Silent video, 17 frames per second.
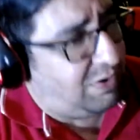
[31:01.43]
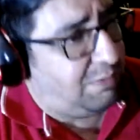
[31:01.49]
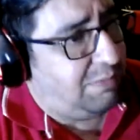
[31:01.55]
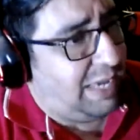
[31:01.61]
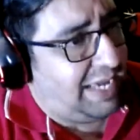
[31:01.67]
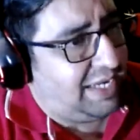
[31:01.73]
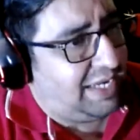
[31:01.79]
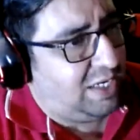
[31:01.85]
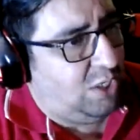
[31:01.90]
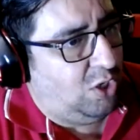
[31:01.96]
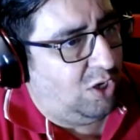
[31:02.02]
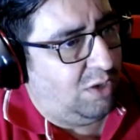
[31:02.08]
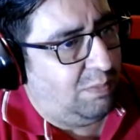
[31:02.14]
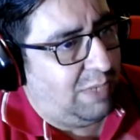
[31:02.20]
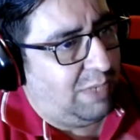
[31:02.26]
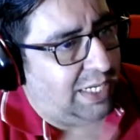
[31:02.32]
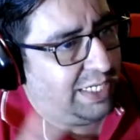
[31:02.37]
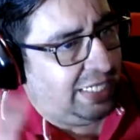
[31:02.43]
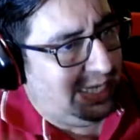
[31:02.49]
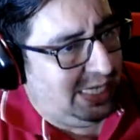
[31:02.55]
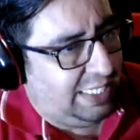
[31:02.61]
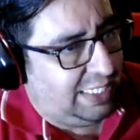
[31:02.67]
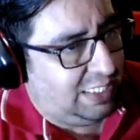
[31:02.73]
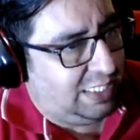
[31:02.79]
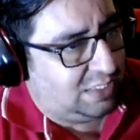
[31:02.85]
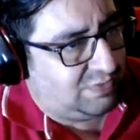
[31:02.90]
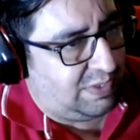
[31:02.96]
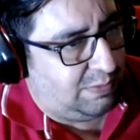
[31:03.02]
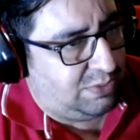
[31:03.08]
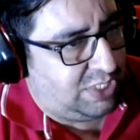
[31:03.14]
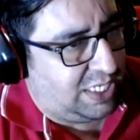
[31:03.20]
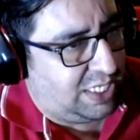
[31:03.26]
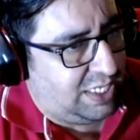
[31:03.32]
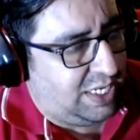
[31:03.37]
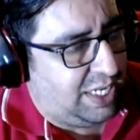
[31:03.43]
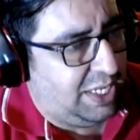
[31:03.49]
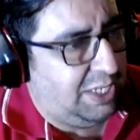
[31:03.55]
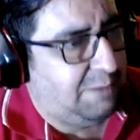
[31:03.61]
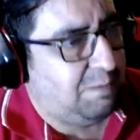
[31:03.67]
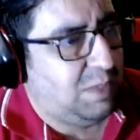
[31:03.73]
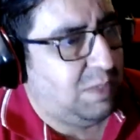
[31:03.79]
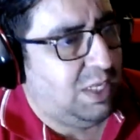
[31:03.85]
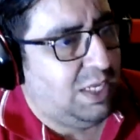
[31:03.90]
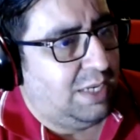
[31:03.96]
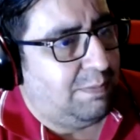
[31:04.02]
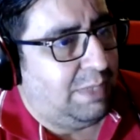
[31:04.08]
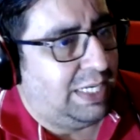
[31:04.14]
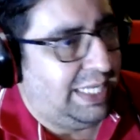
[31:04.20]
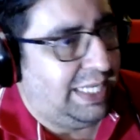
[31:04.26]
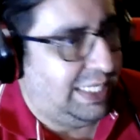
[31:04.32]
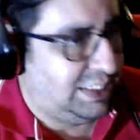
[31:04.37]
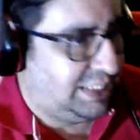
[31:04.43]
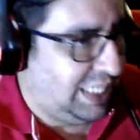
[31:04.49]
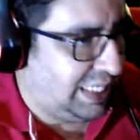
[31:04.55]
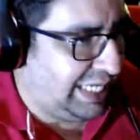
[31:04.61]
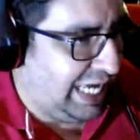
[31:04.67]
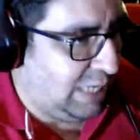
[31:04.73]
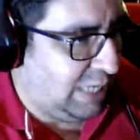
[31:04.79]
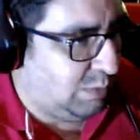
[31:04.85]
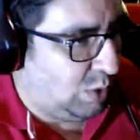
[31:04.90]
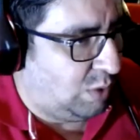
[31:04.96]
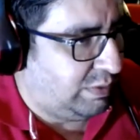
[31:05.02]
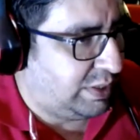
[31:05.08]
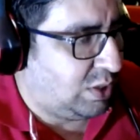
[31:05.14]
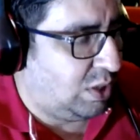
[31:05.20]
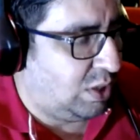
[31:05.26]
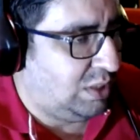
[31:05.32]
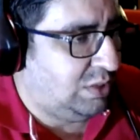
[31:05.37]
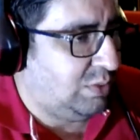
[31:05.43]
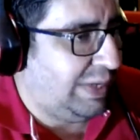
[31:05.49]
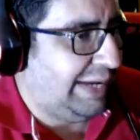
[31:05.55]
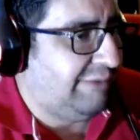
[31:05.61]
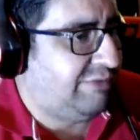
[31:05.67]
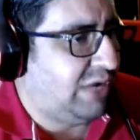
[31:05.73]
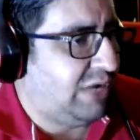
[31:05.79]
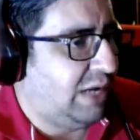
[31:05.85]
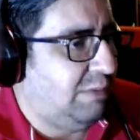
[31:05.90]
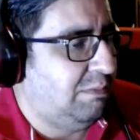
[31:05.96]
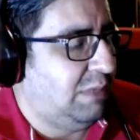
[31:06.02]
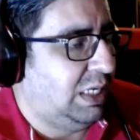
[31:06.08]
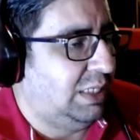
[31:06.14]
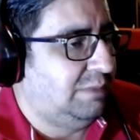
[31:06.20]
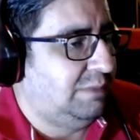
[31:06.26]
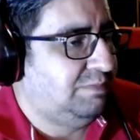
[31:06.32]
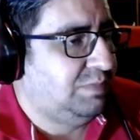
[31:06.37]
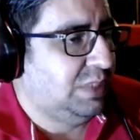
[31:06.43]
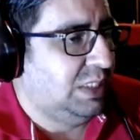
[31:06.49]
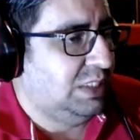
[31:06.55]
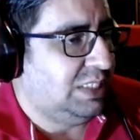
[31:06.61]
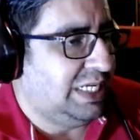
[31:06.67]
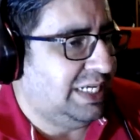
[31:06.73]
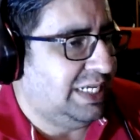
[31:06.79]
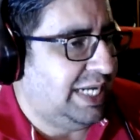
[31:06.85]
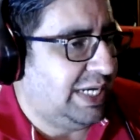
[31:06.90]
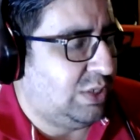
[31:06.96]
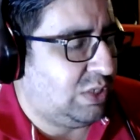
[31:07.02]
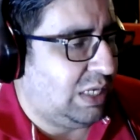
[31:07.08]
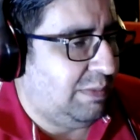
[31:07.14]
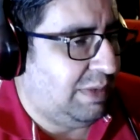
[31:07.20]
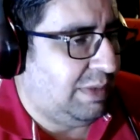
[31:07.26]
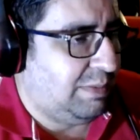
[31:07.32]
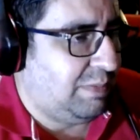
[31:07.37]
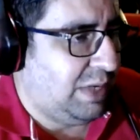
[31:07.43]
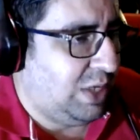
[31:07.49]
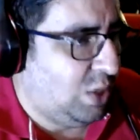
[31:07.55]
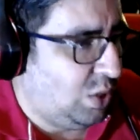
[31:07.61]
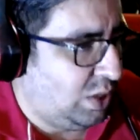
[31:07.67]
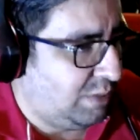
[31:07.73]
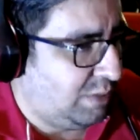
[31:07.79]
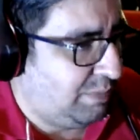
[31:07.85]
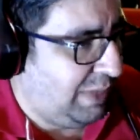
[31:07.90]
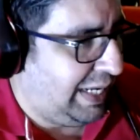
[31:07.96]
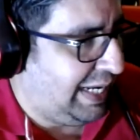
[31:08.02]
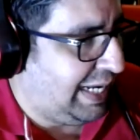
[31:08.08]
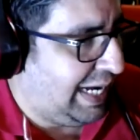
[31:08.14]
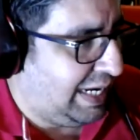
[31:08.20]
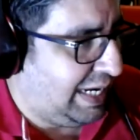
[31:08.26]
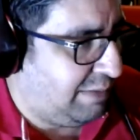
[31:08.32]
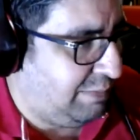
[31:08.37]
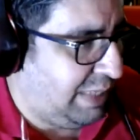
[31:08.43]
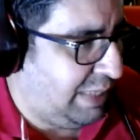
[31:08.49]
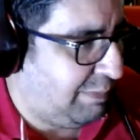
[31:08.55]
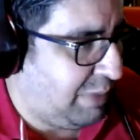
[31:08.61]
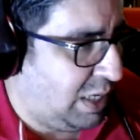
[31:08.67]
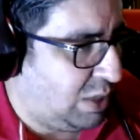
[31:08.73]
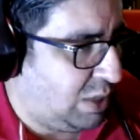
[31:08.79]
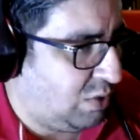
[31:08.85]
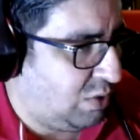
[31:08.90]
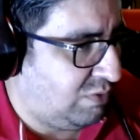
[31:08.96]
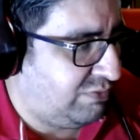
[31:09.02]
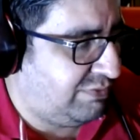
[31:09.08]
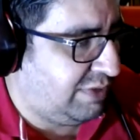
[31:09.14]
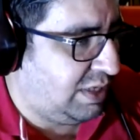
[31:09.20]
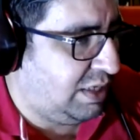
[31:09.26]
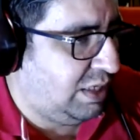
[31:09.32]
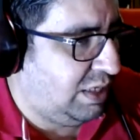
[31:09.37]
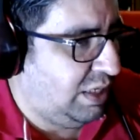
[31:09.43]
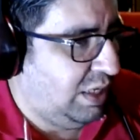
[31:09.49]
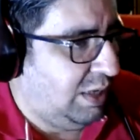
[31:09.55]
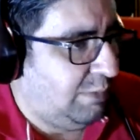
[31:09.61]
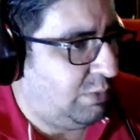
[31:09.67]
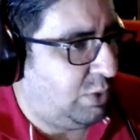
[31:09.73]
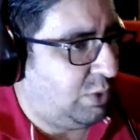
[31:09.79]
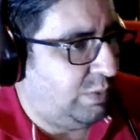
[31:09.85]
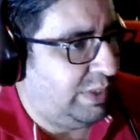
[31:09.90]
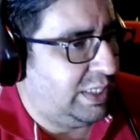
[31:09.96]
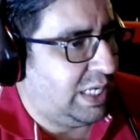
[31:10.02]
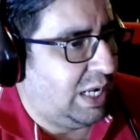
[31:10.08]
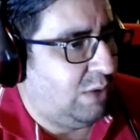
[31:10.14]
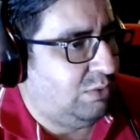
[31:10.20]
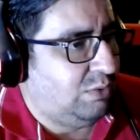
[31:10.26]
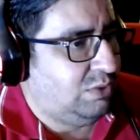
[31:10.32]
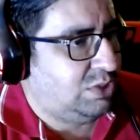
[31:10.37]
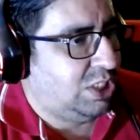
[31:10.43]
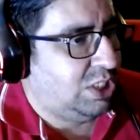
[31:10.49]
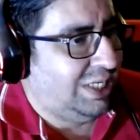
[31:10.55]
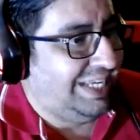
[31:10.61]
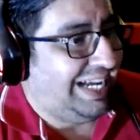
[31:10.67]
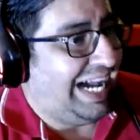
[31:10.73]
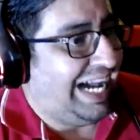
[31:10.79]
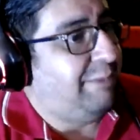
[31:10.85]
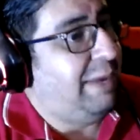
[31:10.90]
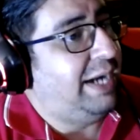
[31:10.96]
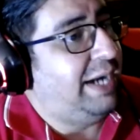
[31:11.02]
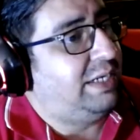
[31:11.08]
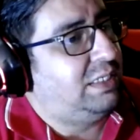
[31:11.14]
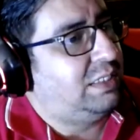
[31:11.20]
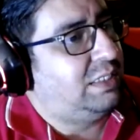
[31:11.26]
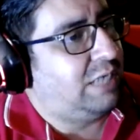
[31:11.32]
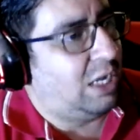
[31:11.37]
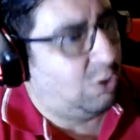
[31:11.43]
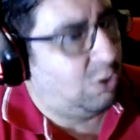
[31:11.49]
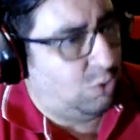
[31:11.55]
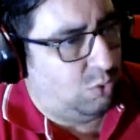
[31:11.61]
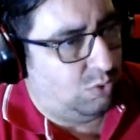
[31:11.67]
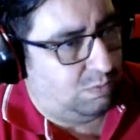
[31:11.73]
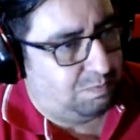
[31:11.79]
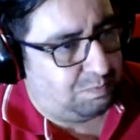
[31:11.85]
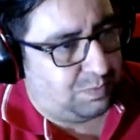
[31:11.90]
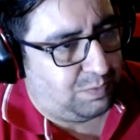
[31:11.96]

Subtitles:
from Bangalore, but he is from Chennai. But he still came over all the way from Chennai to come and play and be a part of Proving Grounds. I met Raghu,